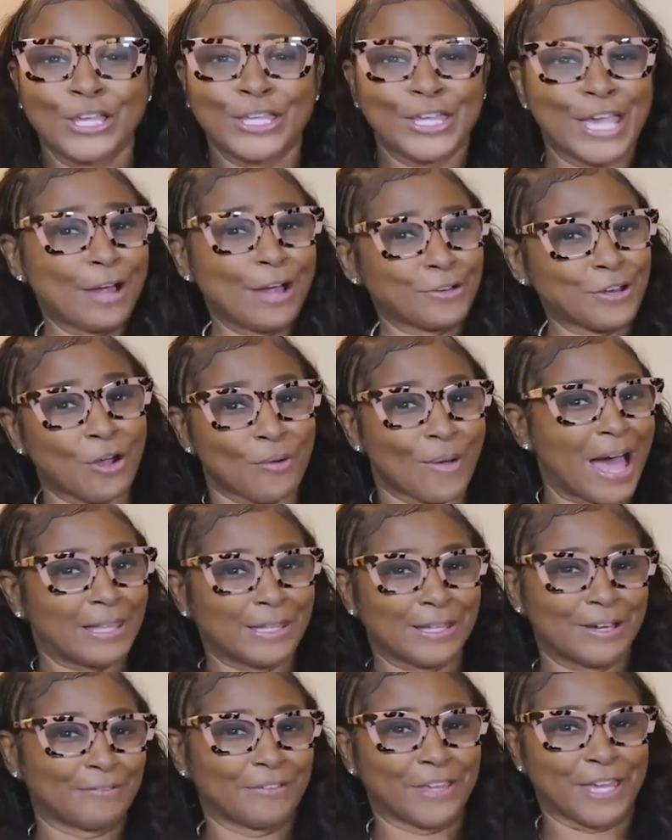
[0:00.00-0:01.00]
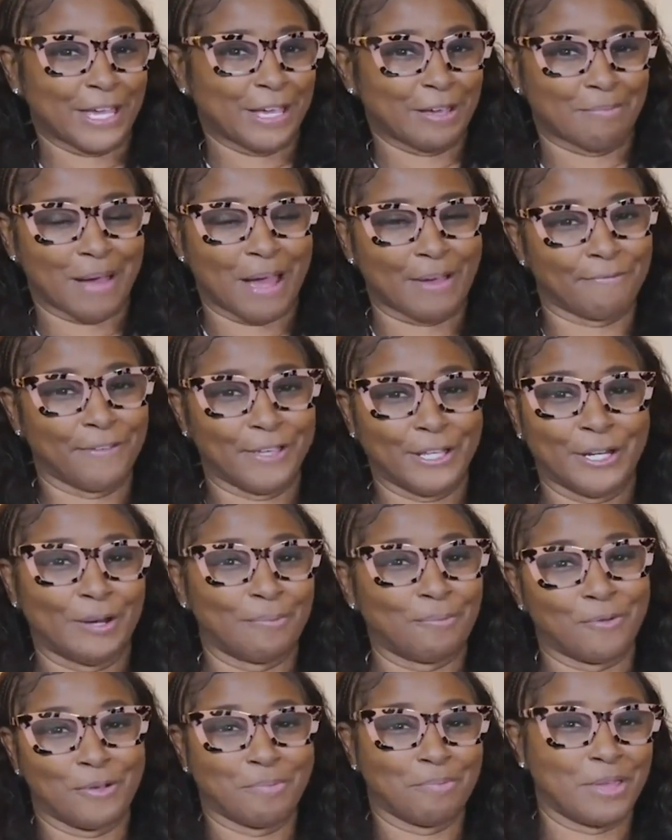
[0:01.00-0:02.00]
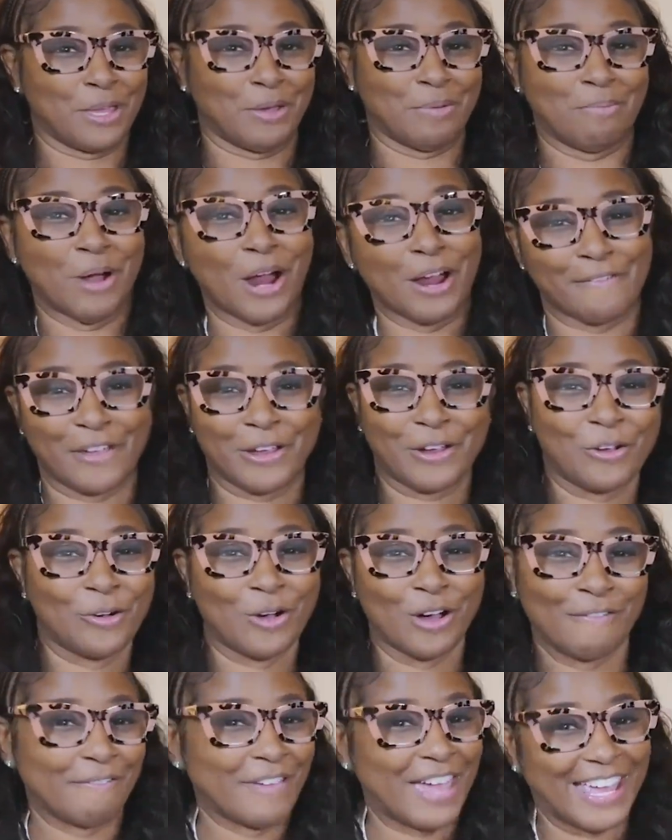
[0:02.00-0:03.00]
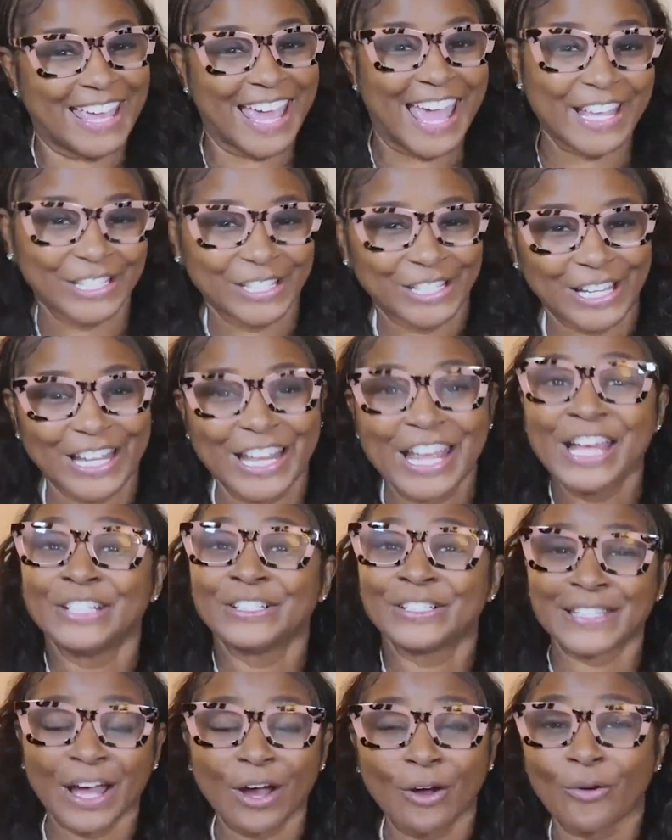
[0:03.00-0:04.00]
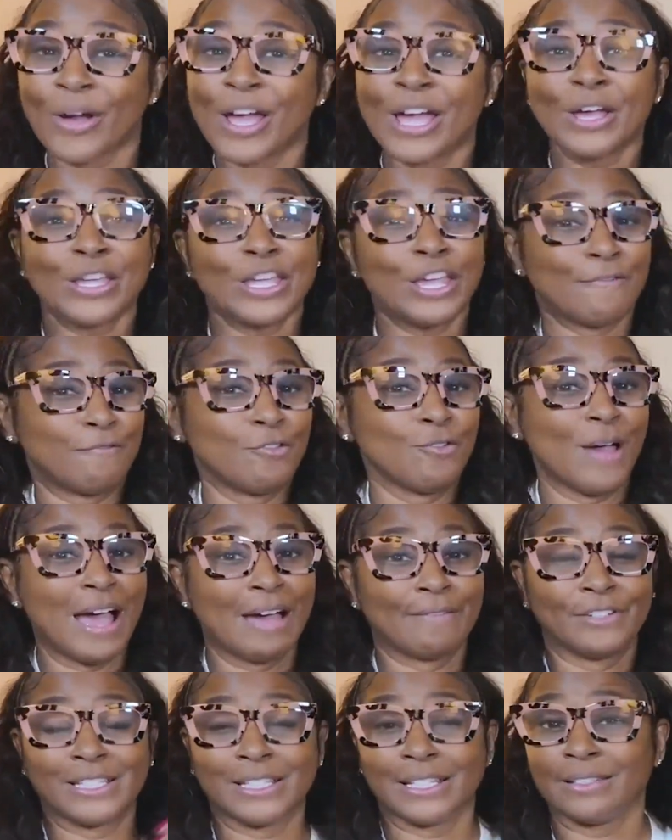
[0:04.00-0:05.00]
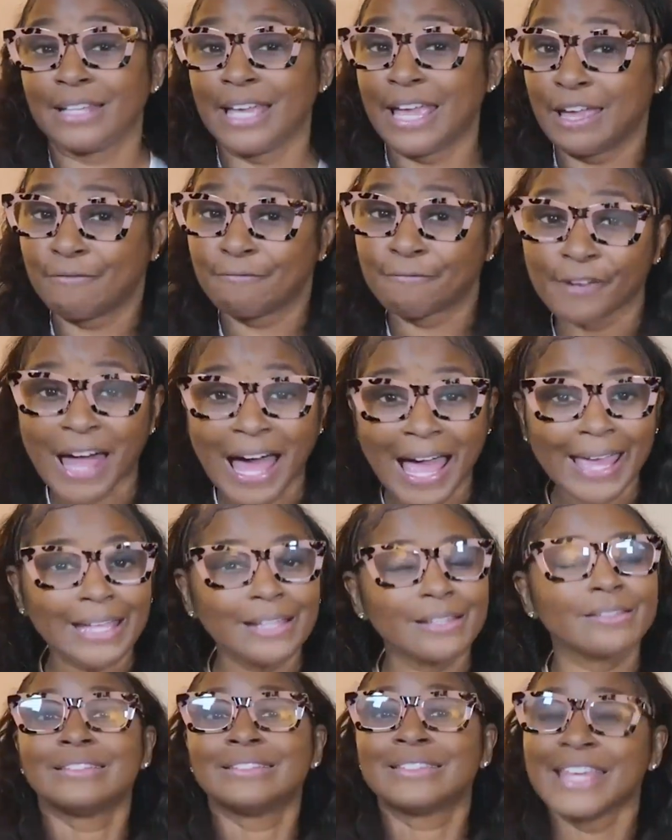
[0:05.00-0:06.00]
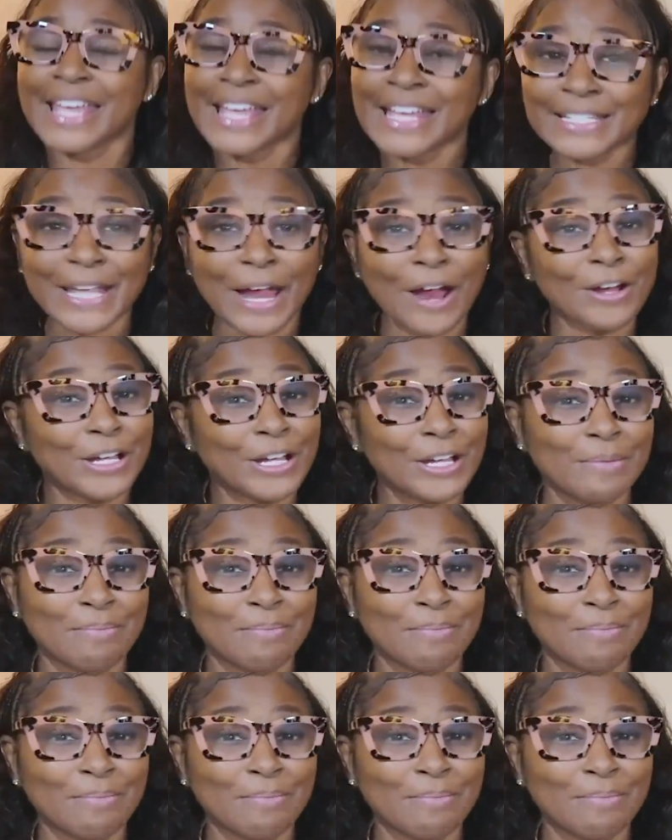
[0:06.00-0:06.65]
y'all know I love kicking my feet up when me and Marvin go on vacation. So these are good benefits to have when you have